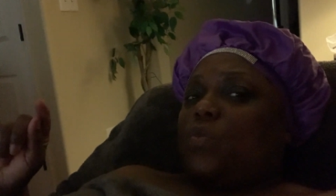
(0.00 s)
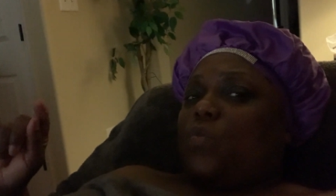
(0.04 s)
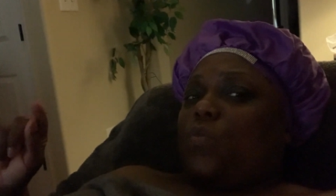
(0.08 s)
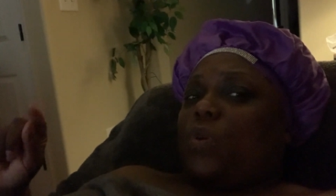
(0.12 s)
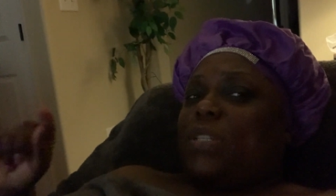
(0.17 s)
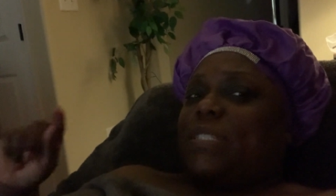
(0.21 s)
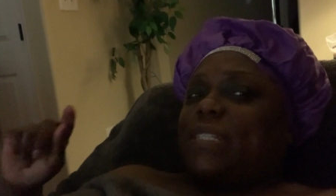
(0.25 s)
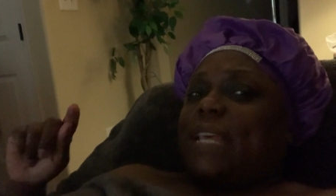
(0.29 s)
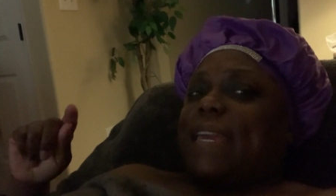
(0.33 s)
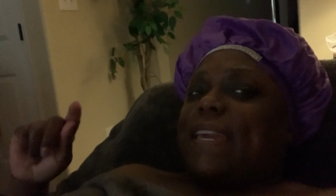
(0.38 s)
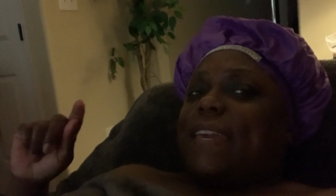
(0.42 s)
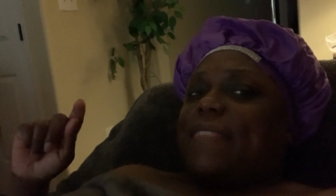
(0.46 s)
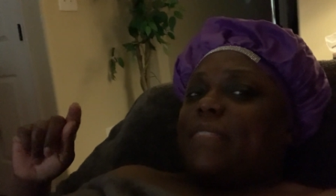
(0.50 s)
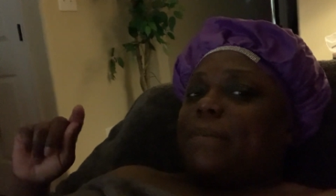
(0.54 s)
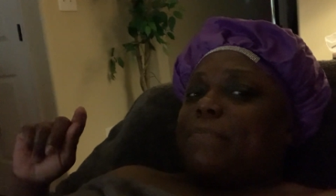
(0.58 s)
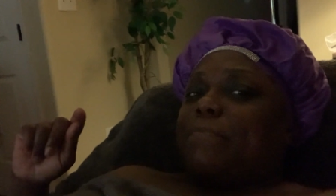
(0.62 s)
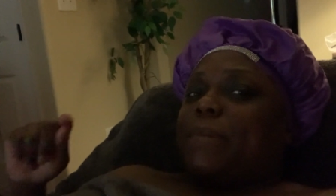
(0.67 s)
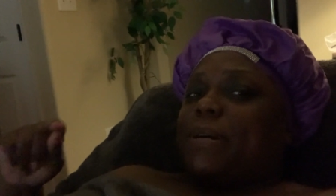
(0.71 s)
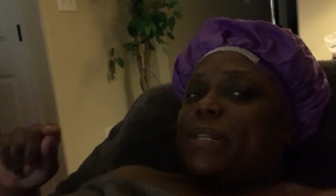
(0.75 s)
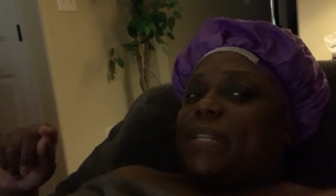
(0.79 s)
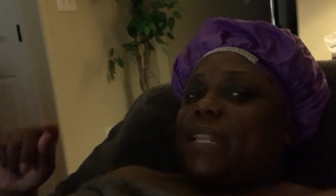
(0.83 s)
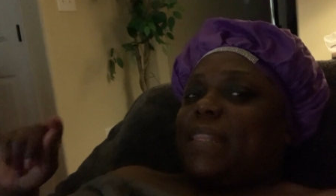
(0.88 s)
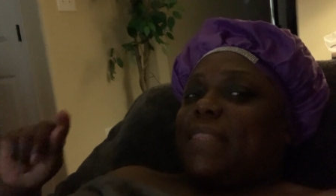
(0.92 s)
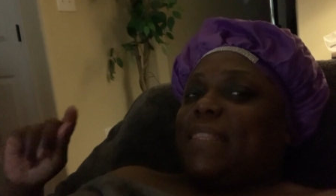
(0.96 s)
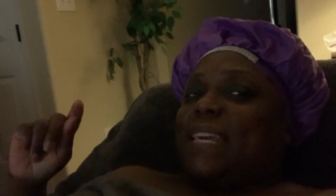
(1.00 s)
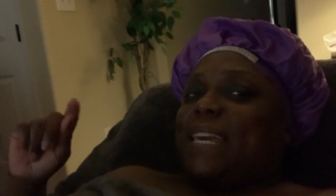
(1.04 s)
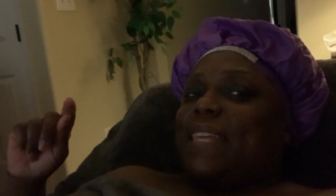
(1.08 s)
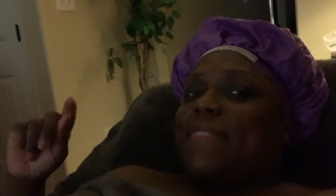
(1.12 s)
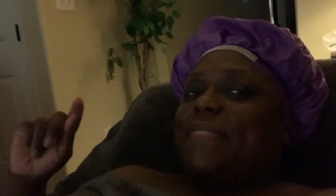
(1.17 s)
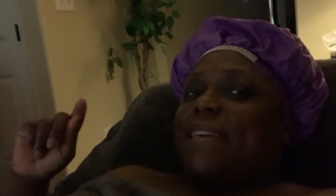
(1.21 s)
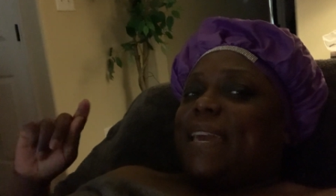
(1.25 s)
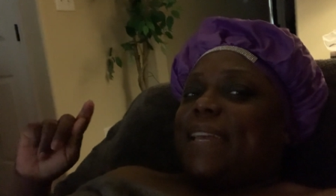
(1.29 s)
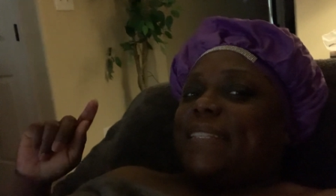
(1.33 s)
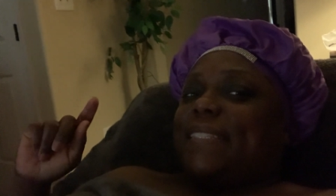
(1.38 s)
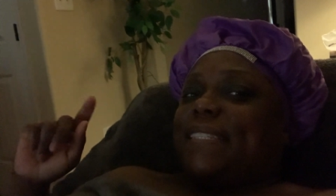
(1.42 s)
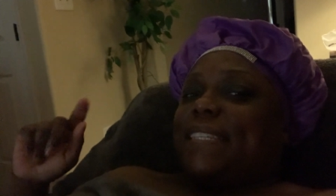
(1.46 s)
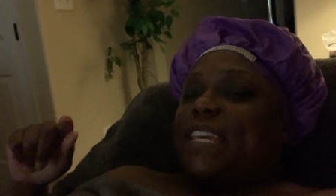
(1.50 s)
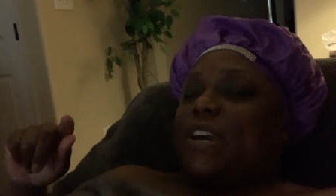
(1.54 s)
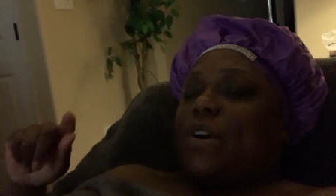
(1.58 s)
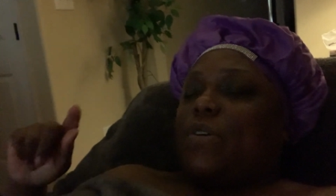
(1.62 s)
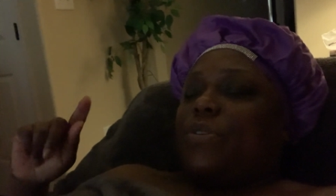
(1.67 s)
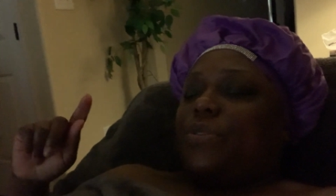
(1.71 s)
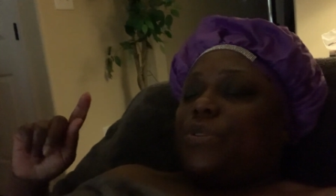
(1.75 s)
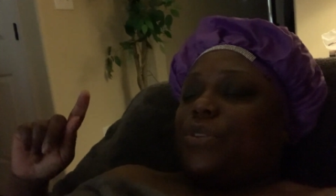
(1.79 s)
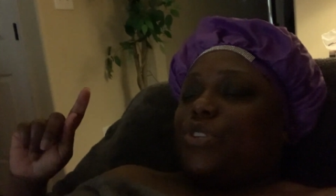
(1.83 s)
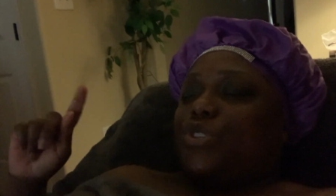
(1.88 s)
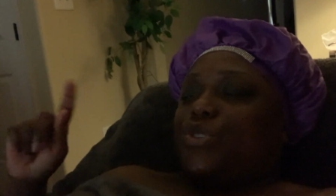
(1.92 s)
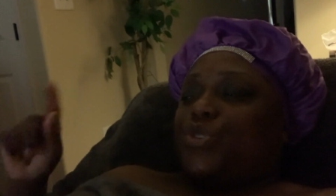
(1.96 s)
once they get the money, then they tell
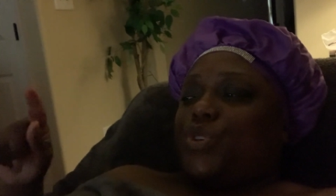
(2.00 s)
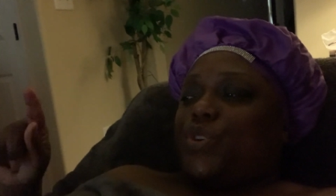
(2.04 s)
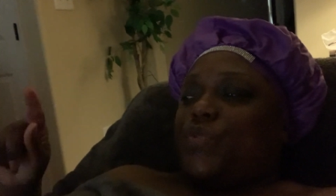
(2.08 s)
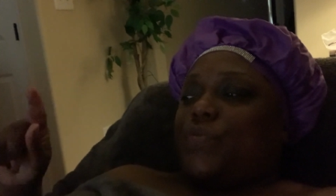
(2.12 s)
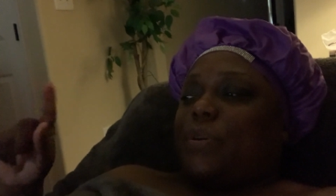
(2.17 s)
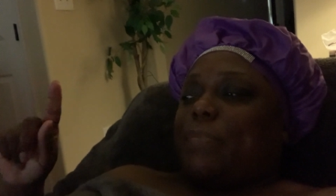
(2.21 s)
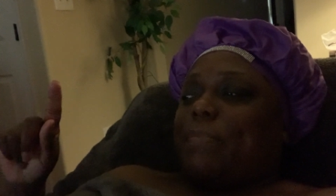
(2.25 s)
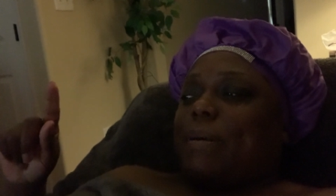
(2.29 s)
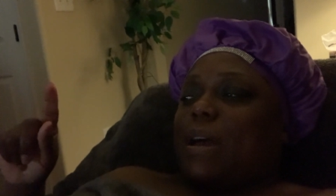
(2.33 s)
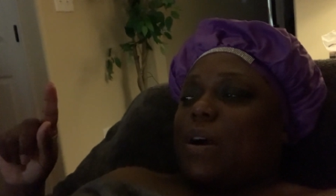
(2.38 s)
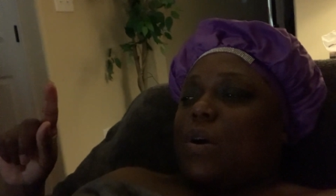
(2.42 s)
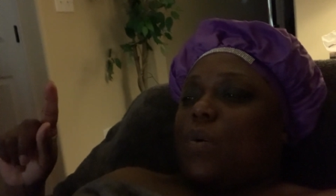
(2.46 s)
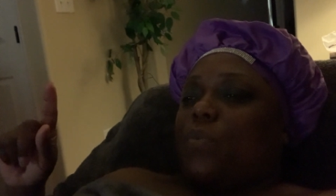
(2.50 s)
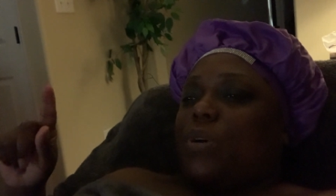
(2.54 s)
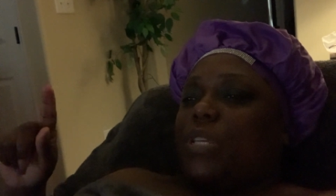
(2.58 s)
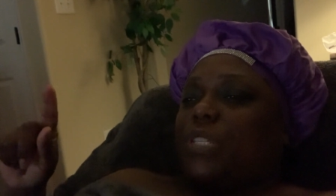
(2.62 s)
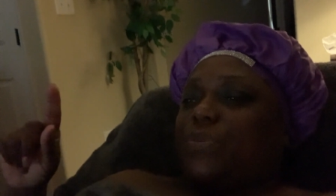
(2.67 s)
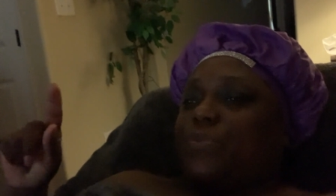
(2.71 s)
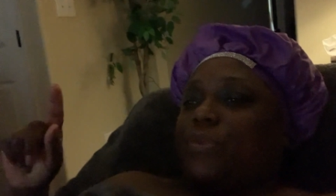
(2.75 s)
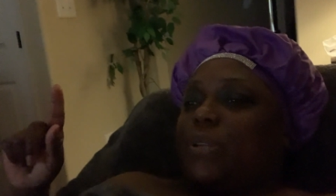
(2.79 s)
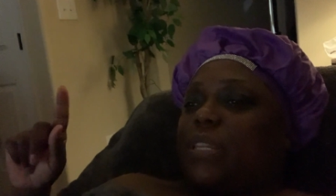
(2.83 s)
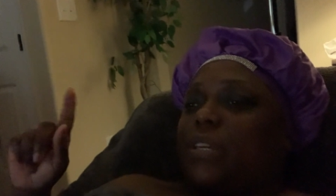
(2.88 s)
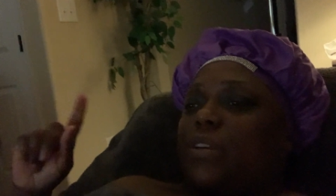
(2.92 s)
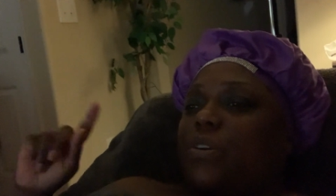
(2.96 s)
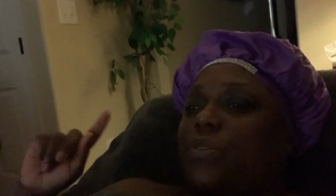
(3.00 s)
you the truth about what's really